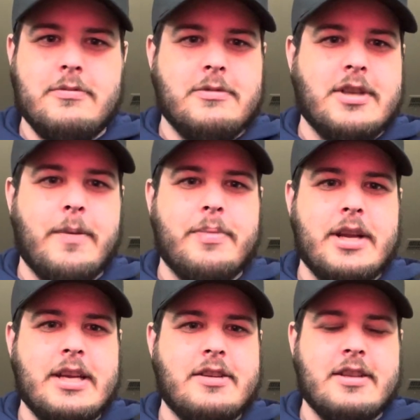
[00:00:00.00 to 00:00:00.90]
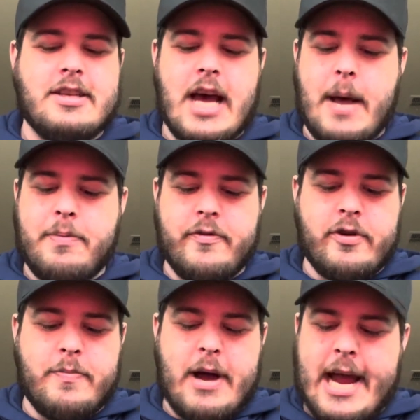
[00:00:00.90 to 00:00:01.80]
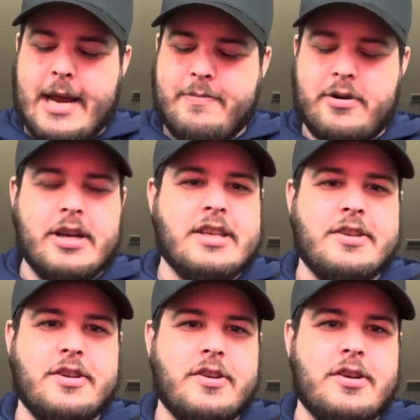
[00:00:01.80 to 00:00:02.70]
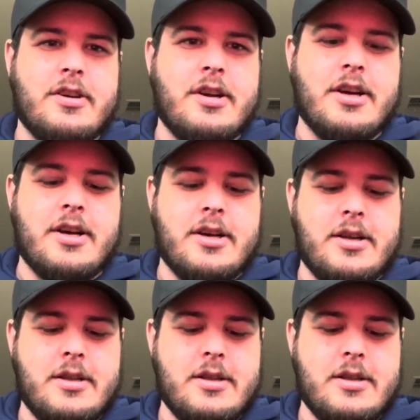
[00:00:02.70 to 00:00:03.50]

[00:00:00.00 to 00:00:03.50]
dump it into the top of your pipe or into your, uh,